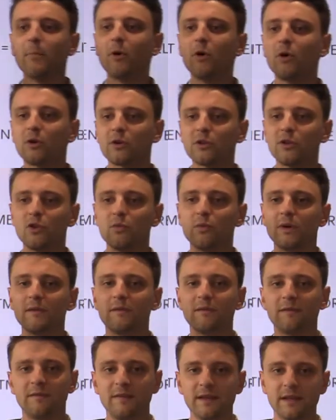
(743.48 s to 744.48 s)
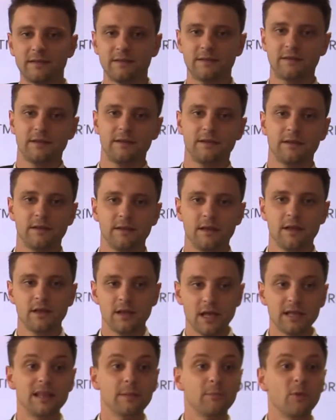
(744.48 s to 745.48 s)
the more you will fit,
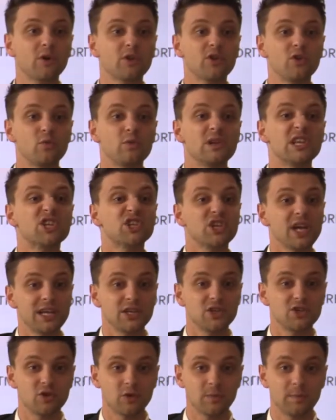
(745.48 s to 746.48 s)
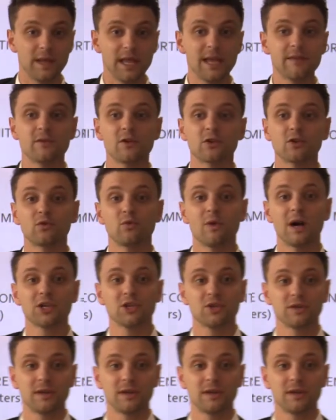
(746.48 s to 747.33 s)
and the more you will change your behavior to